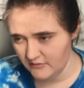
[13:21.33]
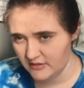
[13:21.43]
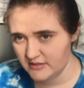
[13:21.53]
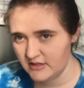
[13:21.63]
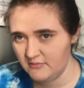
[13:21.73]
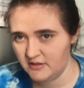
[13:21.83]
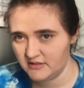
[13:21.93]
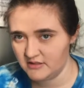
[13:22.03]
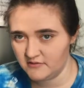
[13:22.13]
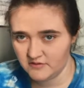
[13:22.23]
I want to say,
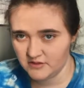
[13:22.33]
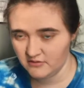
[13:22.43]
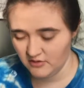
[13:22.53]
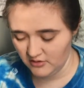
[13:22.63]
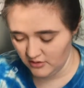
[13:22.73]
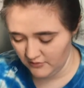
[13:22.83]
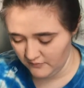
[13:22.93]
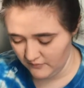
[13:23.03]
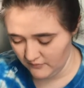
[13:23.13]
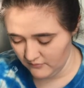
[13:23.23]
because I have Siri on it.